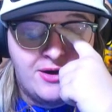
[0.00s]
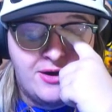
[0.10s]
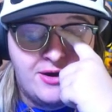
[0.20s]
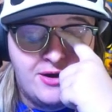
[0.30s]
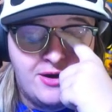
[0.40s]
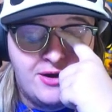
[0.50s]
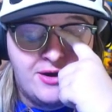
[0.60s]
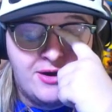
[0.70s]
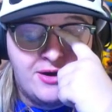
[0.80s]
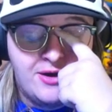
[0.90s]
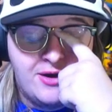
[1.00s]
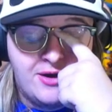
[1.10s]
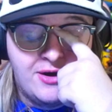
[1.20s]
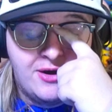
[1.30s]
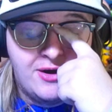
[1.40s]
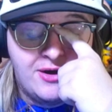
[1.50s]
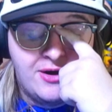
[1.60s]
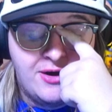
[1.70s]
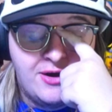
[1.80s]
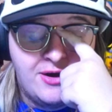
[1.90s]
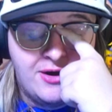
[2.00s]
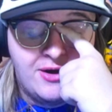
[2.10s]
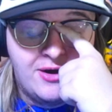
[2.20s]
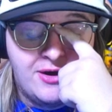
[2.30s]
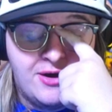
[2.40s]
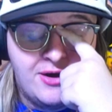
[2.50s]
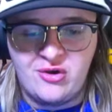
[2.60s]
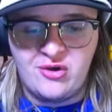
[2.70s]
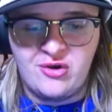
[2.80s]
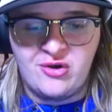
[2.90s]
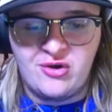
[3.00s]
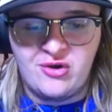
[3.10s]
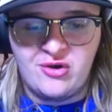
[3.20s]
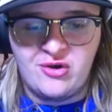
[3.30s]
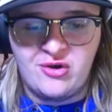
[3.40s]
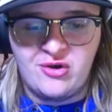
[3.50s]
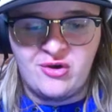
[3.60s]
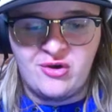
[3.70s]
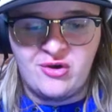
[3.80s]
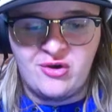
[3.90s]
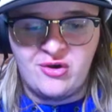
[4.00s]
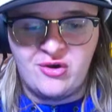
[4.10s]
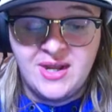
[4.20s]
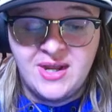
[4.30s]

I think we definitely need to use our Liftoglobin somehow in this room.